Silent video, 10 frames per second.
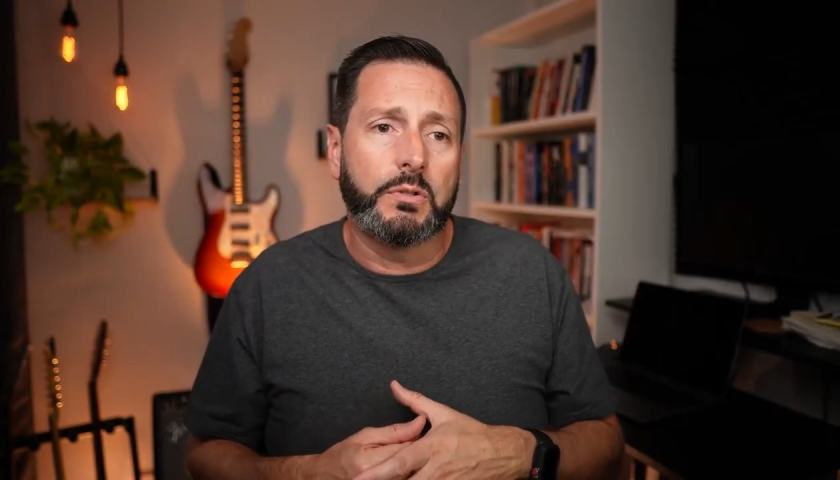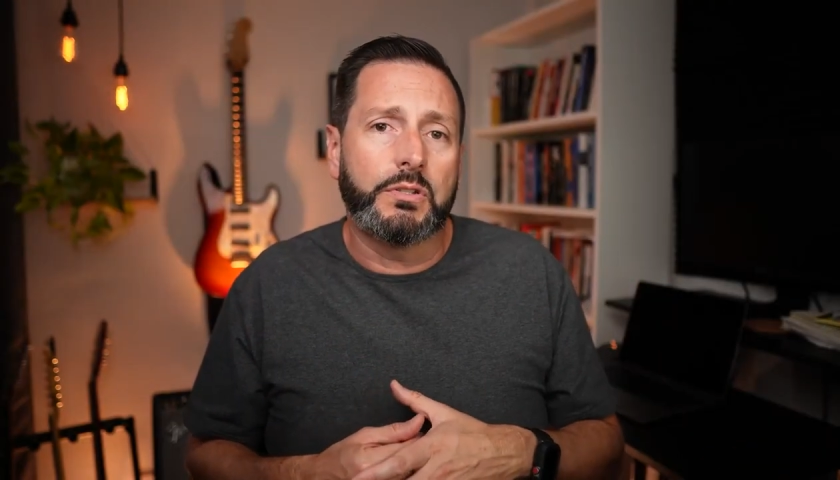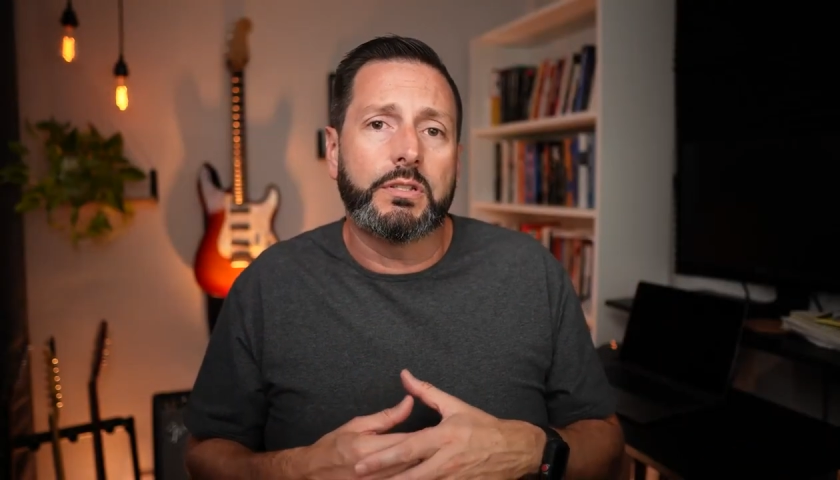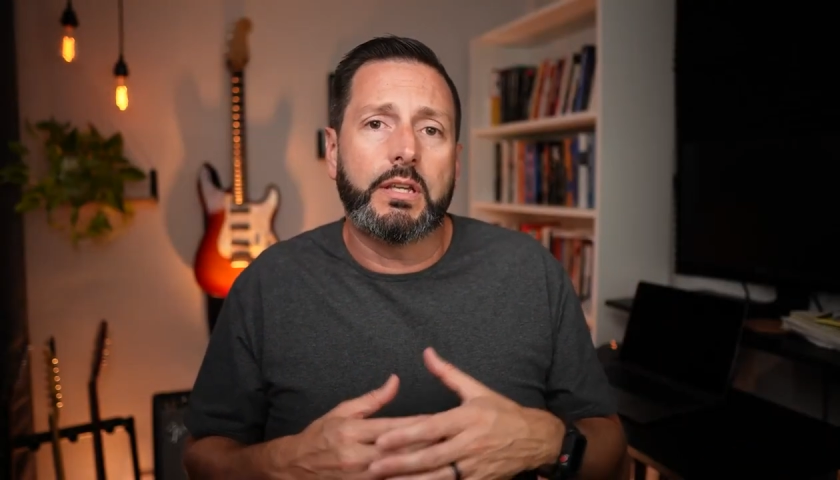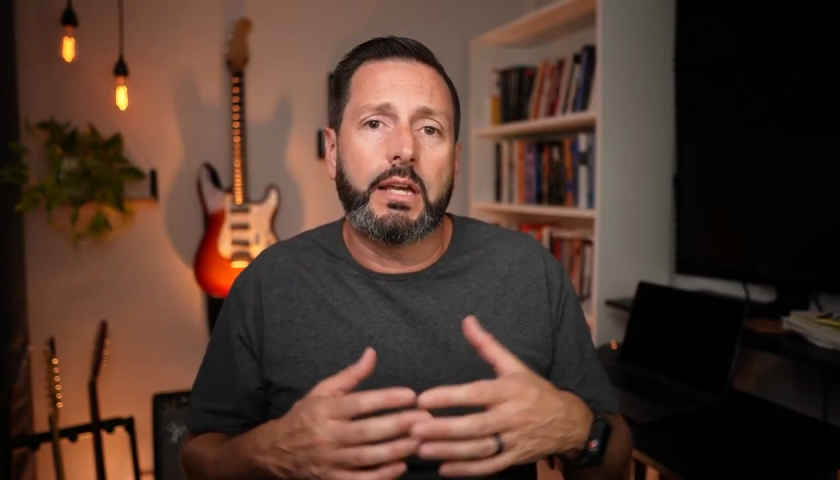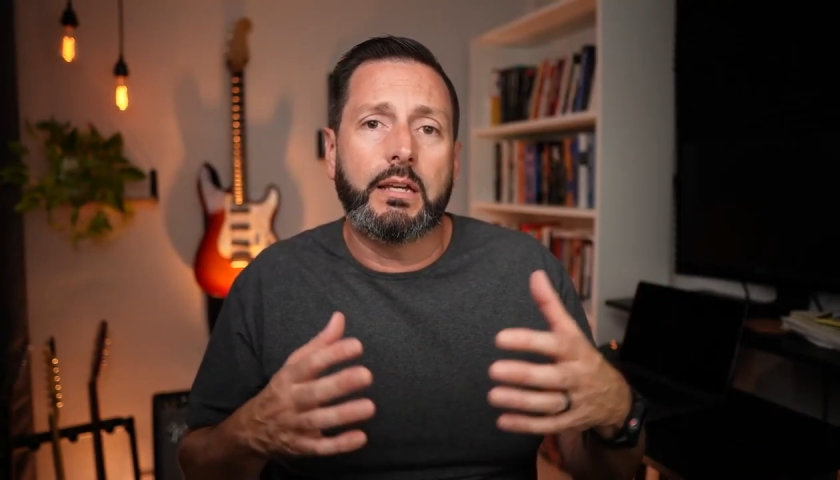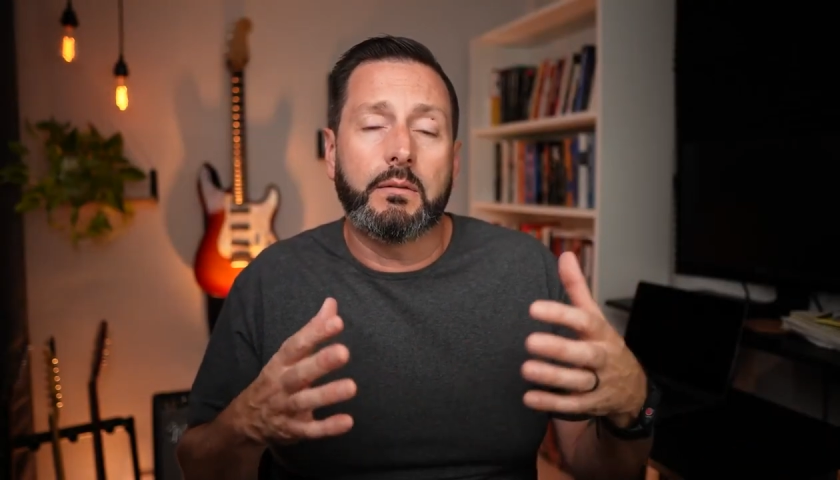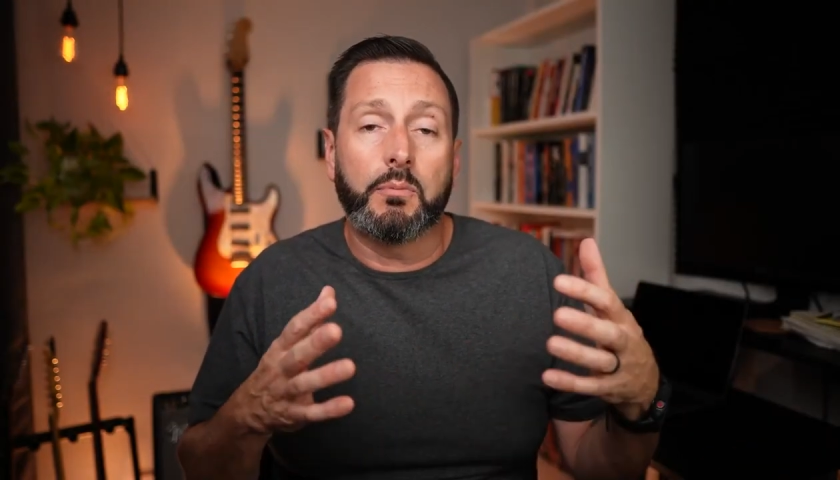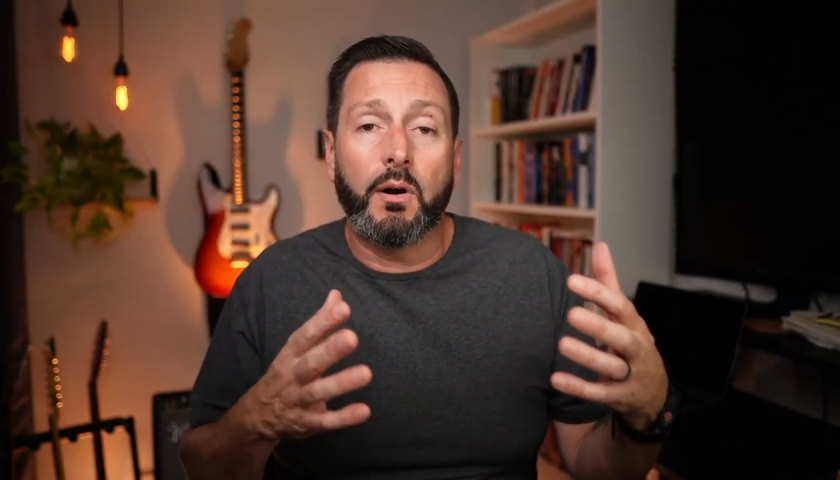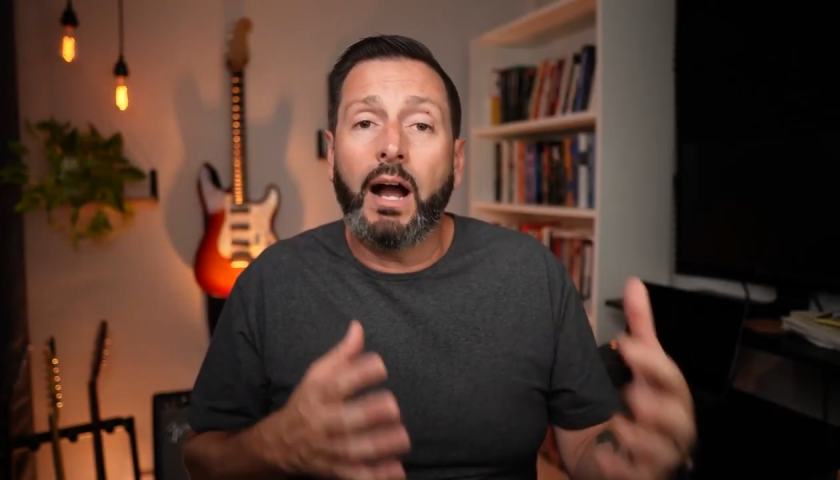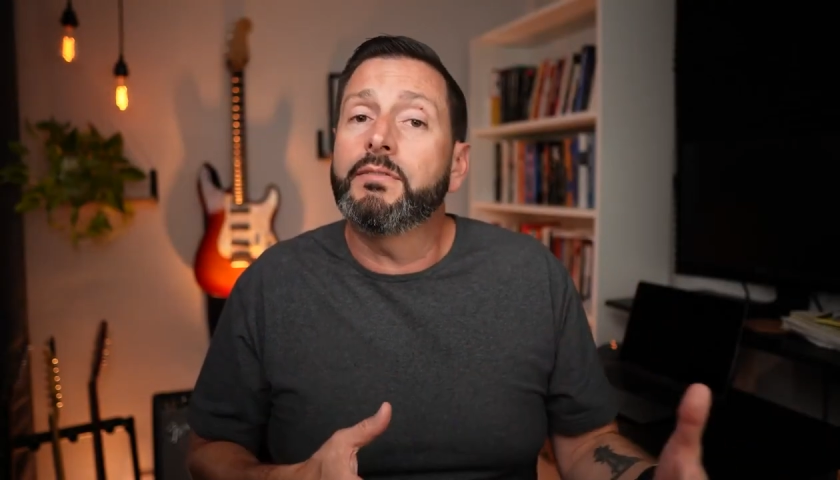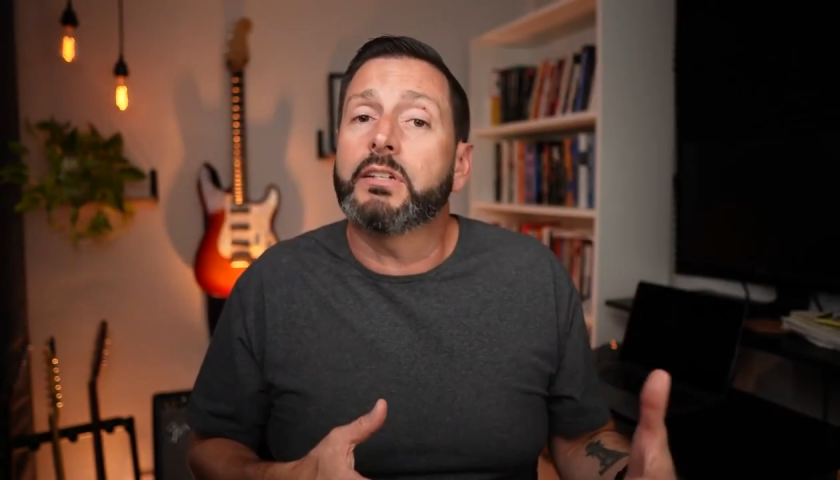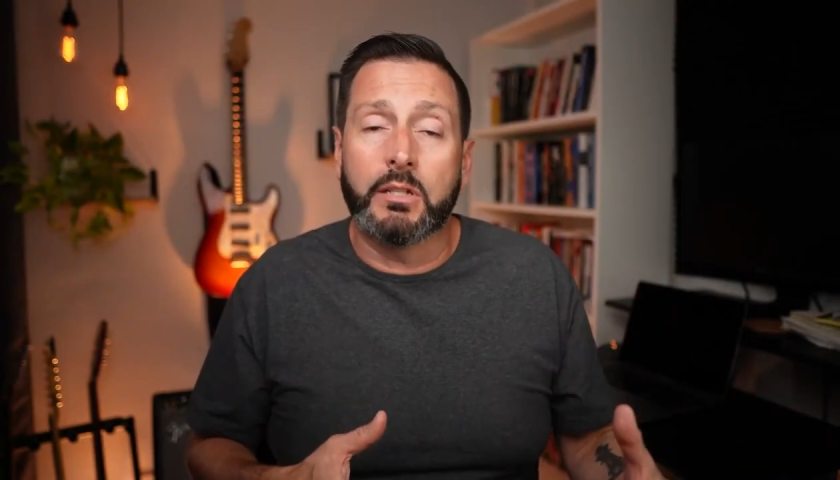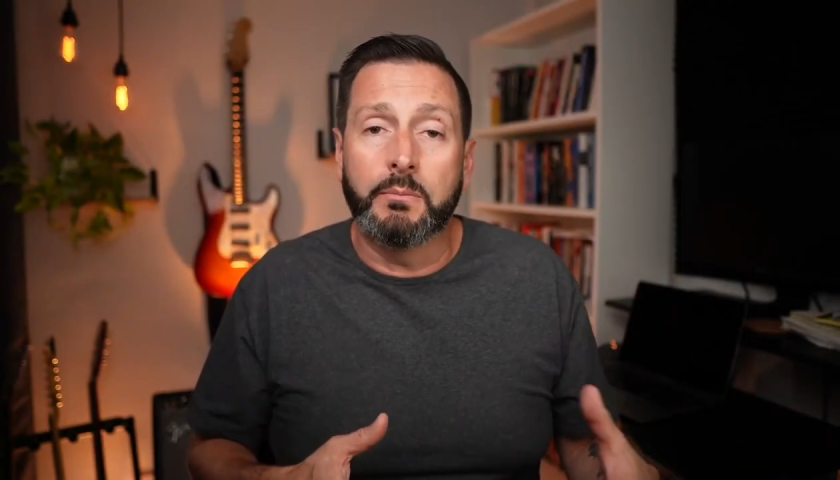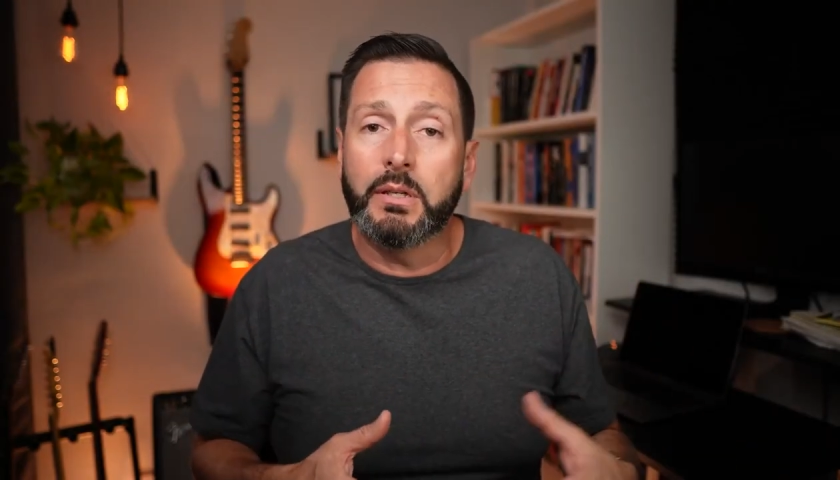which is a
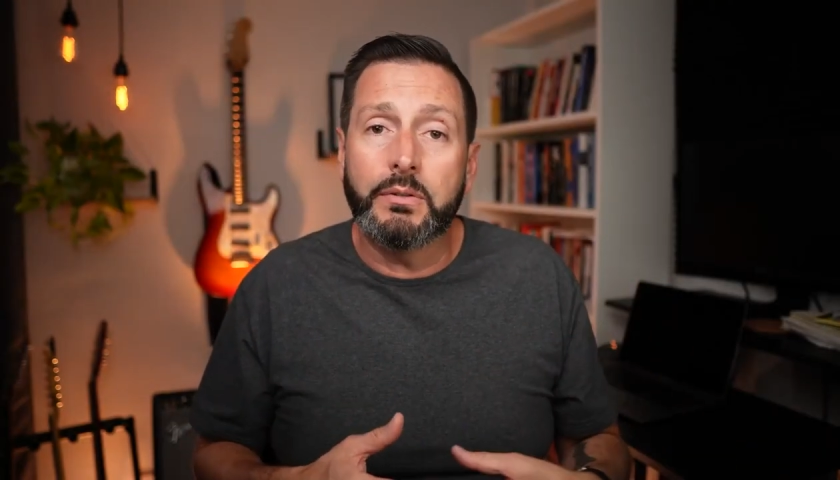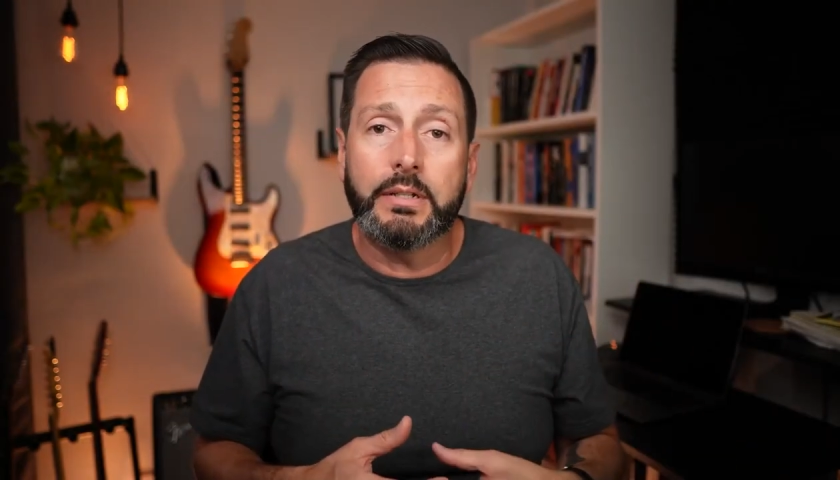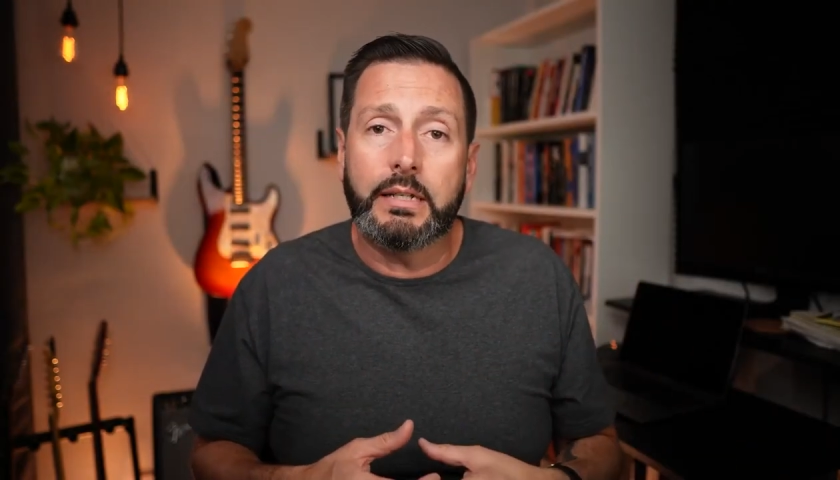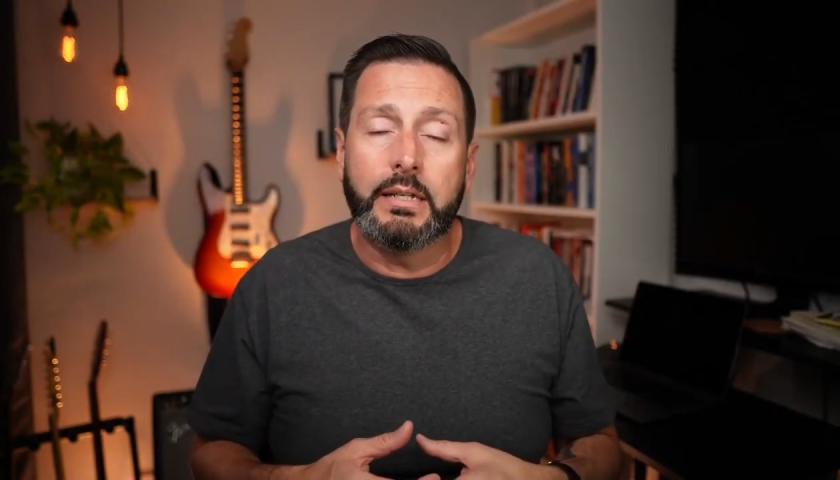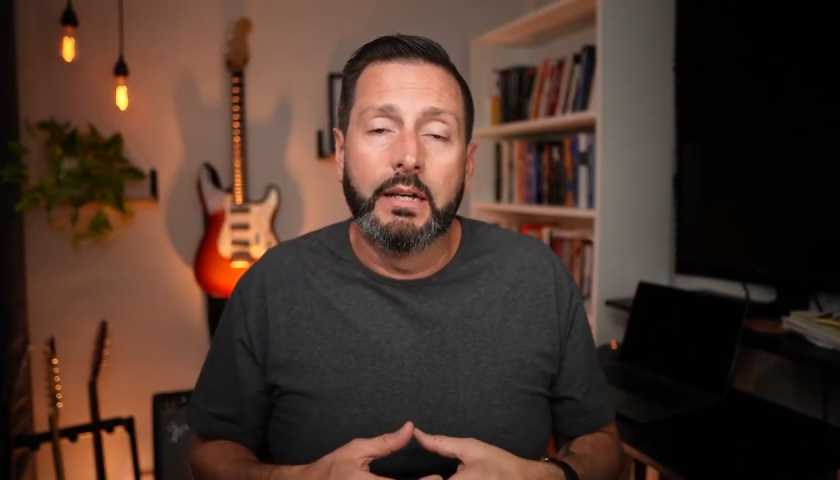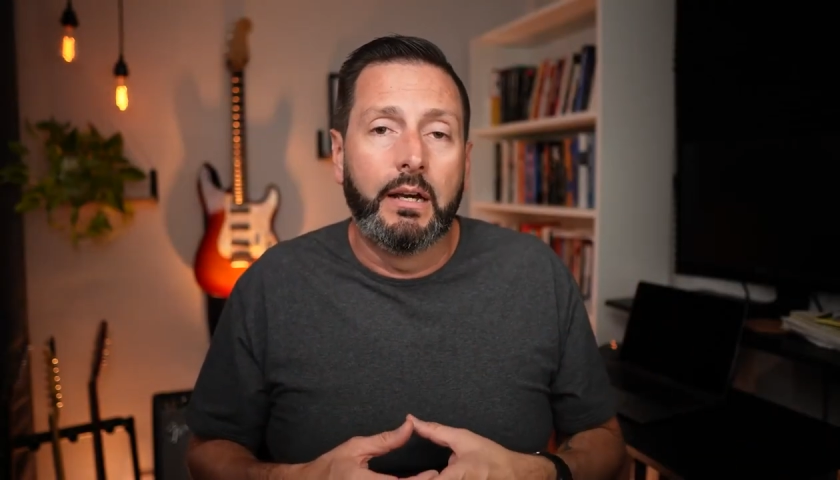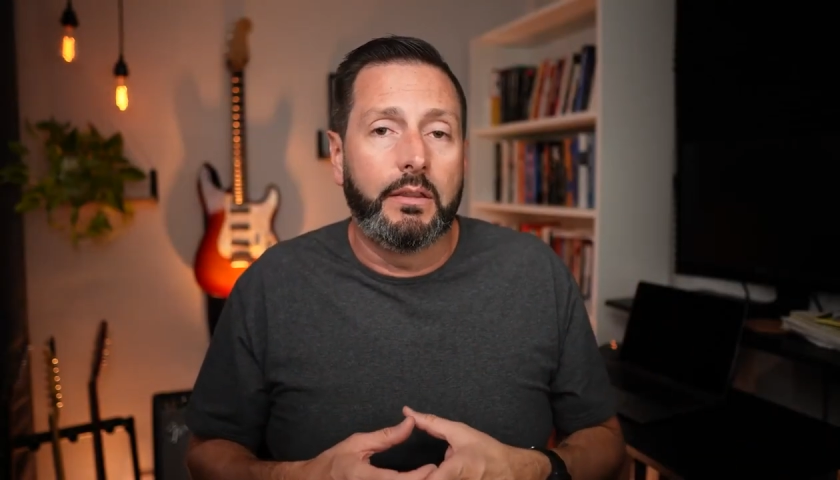private community.